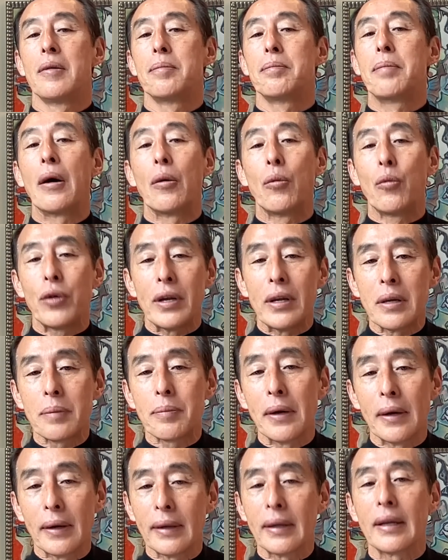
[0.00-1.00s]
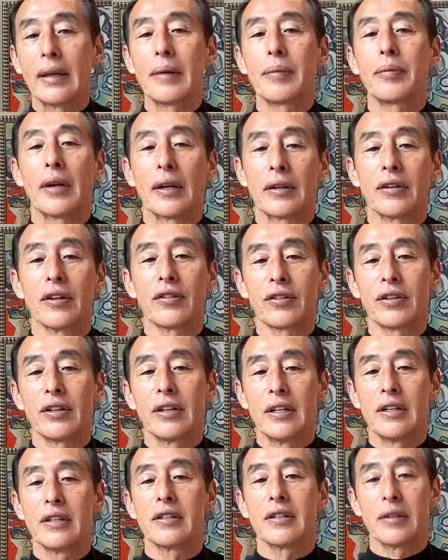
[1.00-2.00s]
but we believe that this
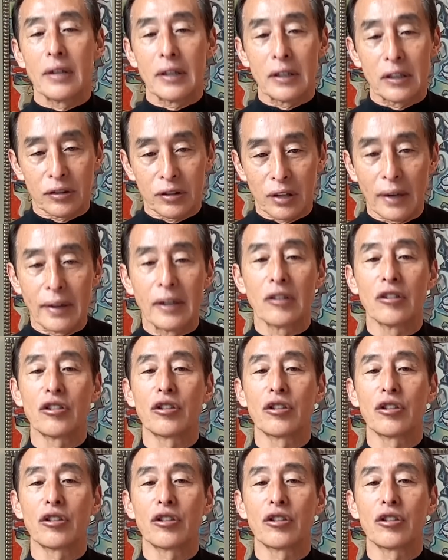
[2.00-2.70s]
is exciting